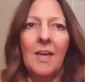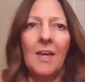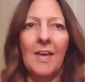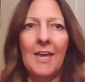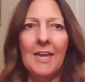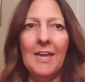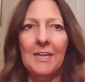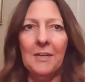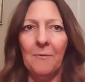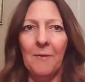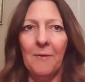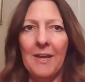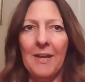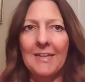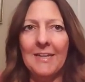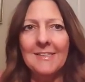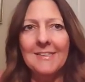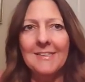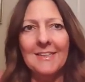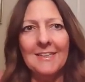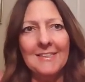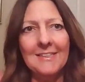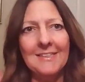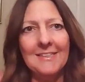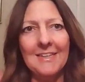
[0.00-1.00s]

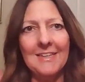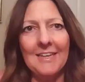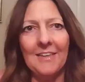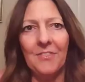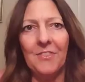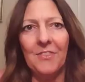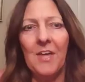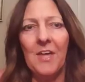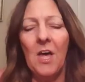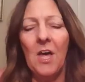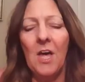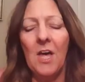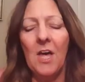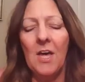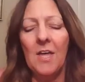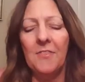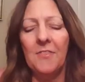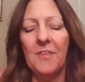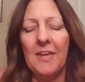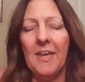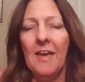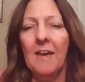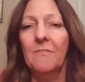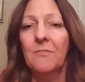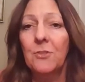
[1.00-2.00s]
anyways, let's see.
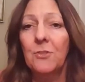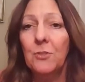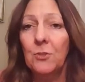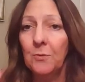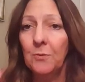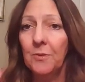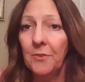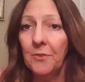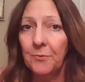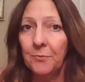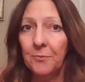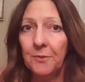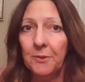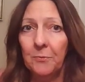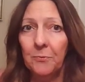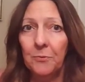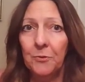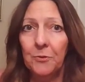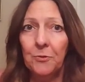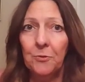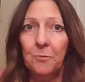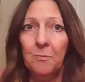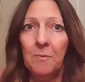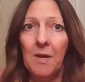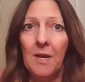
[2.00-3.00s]
They have 2 and 3
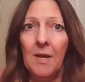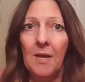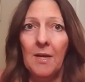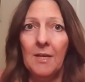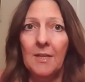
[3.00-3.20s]
room